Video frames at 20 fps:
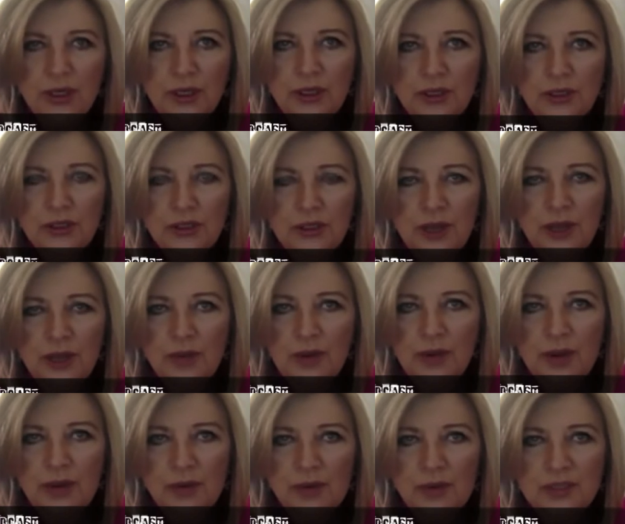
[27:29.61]
you know,
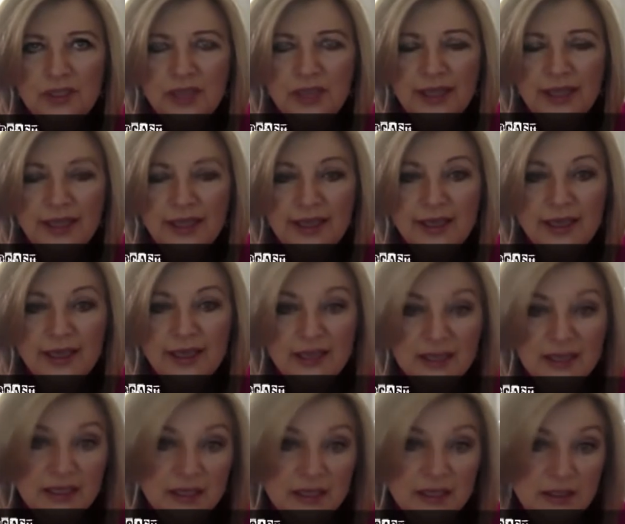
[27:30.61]
I was like thinking
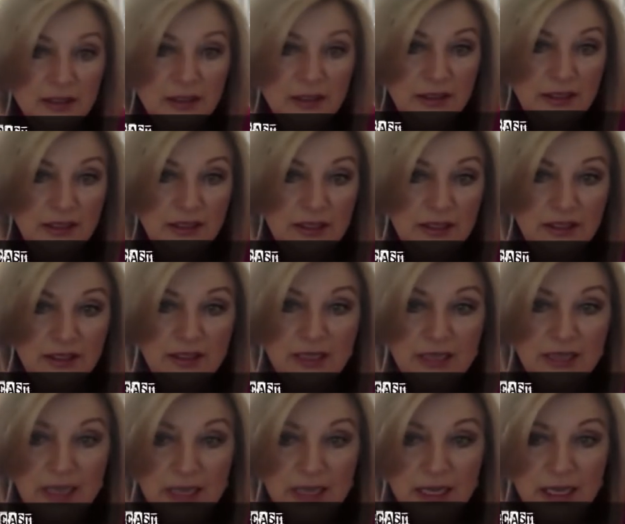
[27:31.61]
this is this is
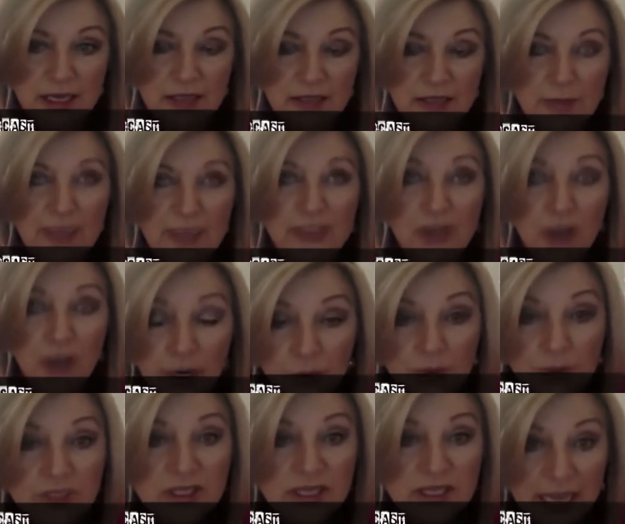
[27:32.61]
the end. My daughter
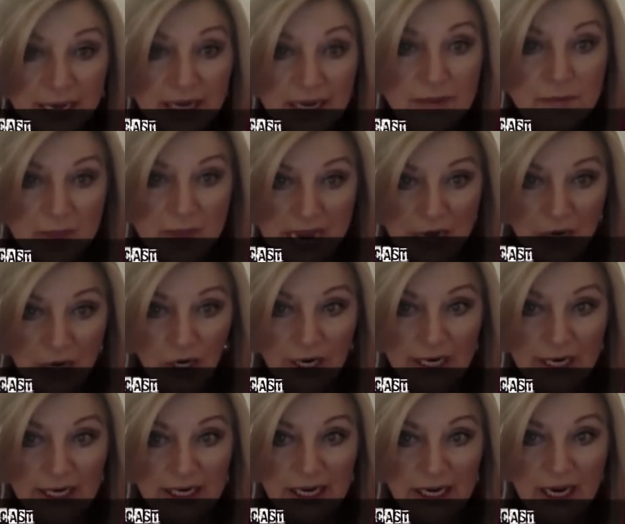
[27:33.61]
was getting
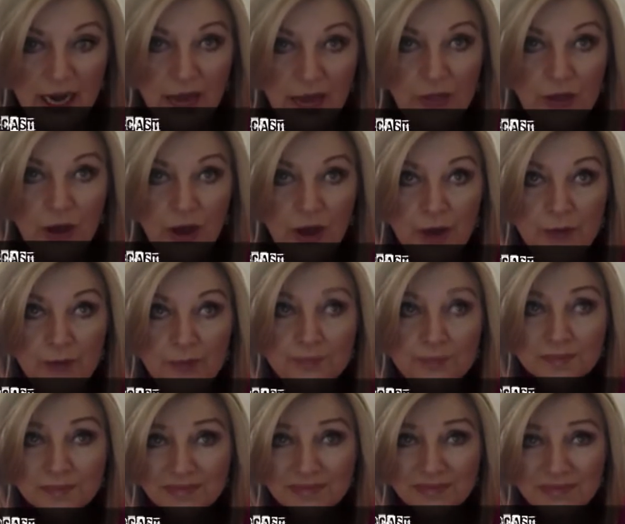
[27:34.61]
married and I thought
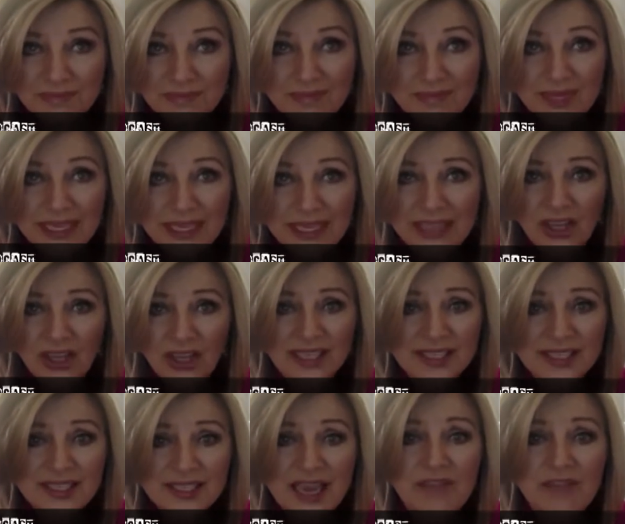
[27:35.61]
in like
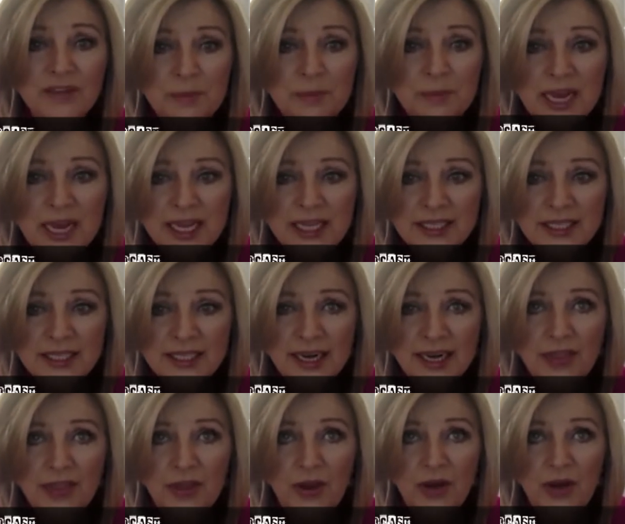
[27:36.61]
7 months and I
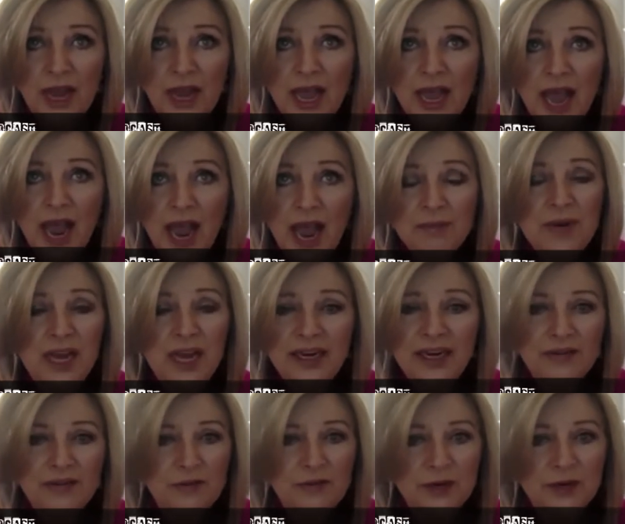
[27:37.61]
thought I'm not
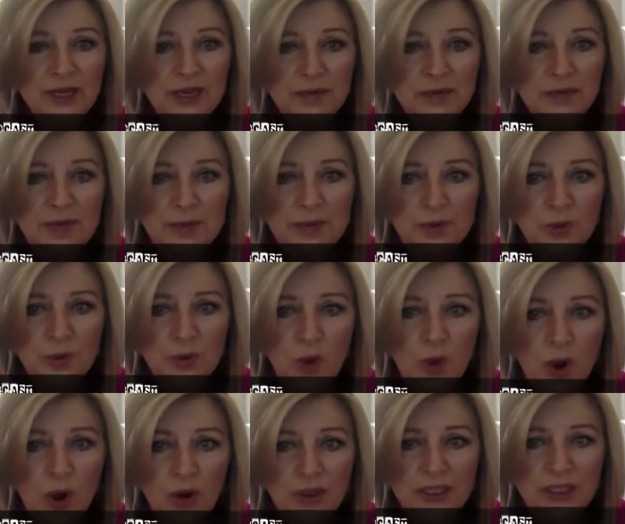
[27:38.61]
even going to be able to
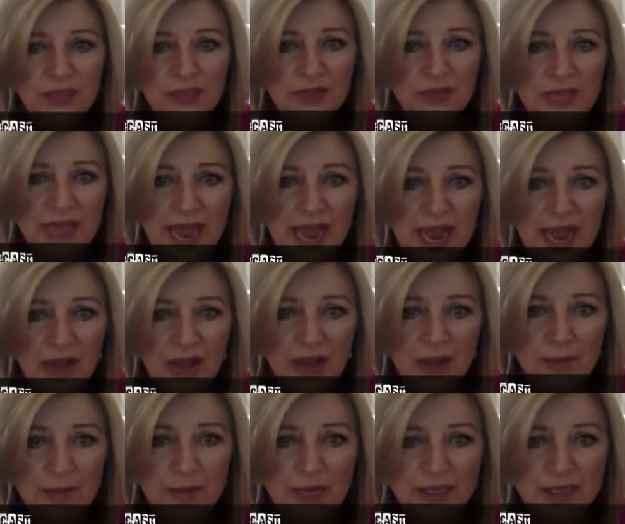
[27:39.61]
walk down the aisle
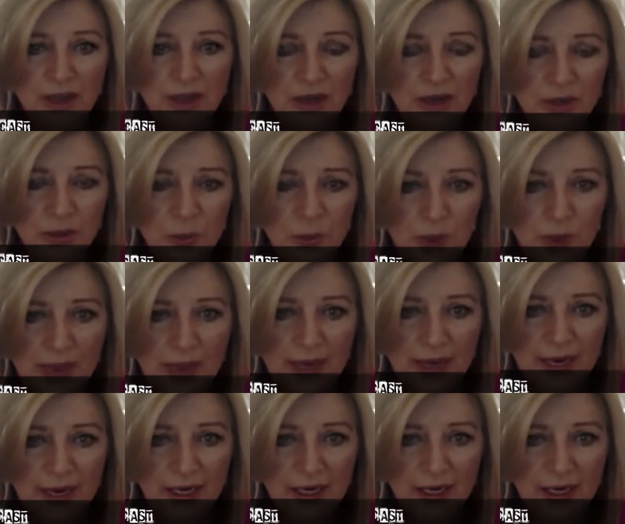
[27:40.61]
at my daughter's wedding.